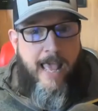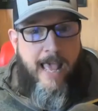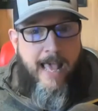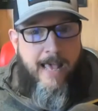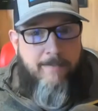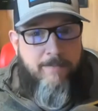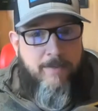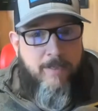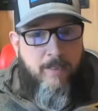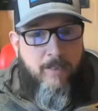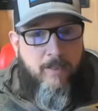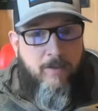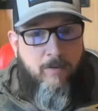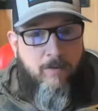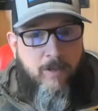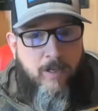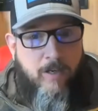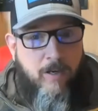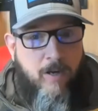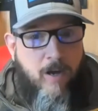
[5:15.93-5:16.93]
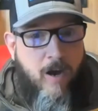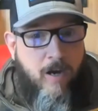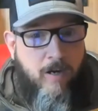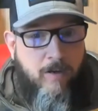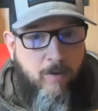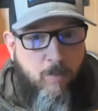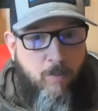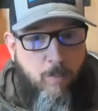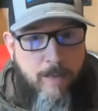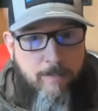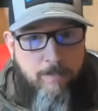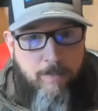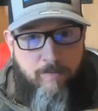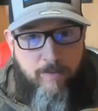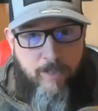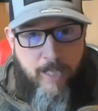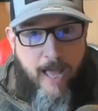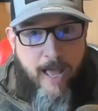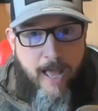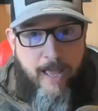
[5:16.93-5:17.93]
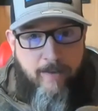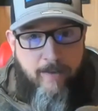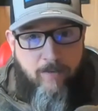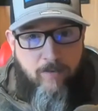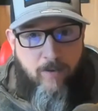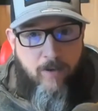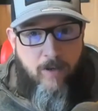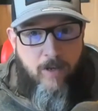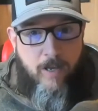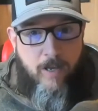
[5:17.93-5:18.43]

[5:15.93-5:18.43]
absolute concocted web of lies.